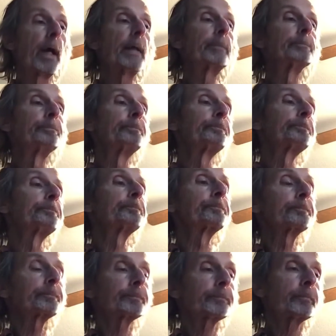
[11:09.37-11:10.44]
Okay?
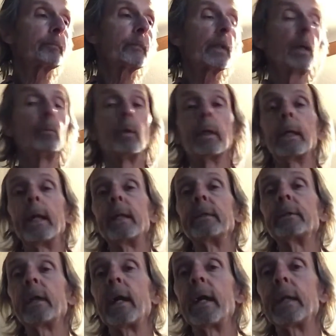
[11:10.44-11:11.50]
We'll
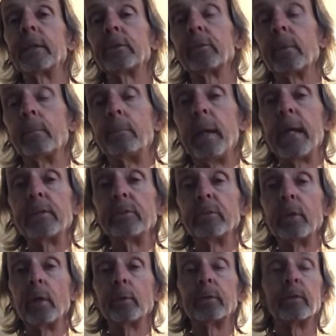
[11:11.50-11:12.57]
get into adding some
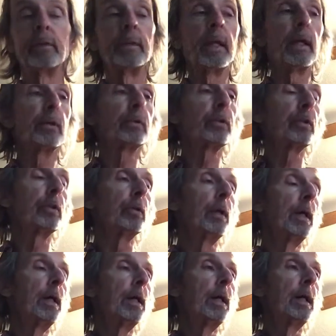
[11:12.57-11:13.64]
bass notes in there
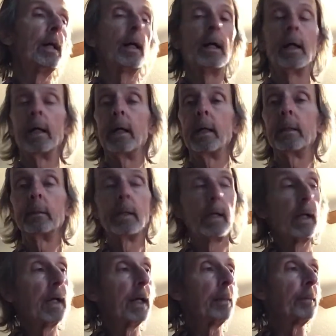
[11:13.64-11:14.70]
too.
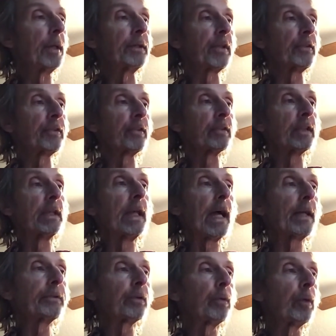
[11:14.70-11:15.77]
But this is a
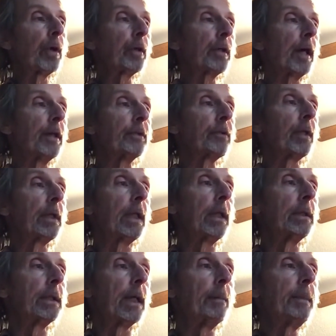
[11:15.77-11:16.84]
lot to work on. So
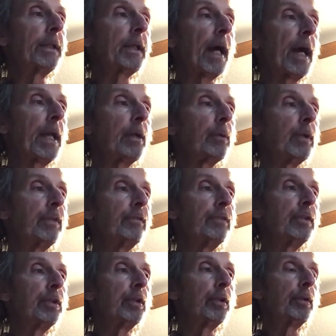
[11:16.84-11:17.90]
let me kind of
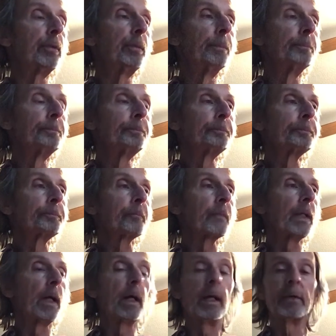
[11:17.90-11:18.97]
review
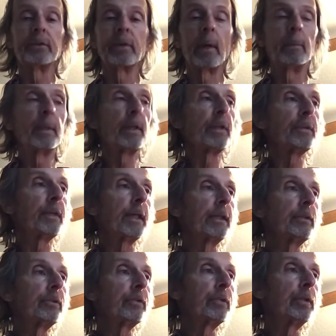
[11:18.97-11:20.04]
some of the
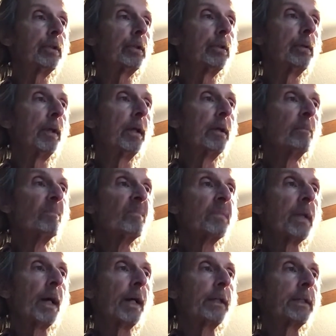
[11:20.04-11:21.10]
things to
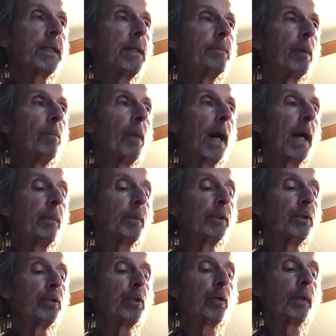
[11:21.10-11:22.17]
keep in
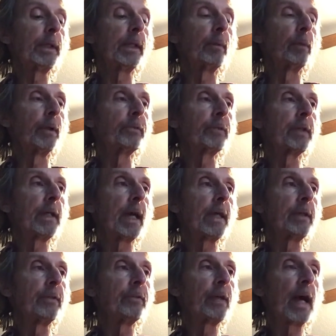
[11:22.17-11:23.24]
mind when you're doing it. Once
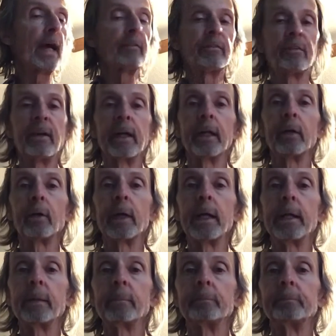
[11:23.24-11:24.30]
again, is that
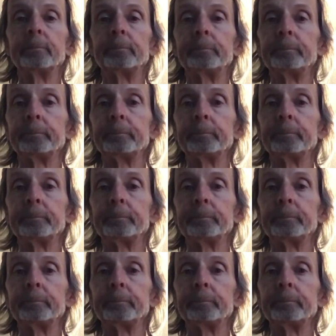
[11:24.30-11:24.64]
fingering,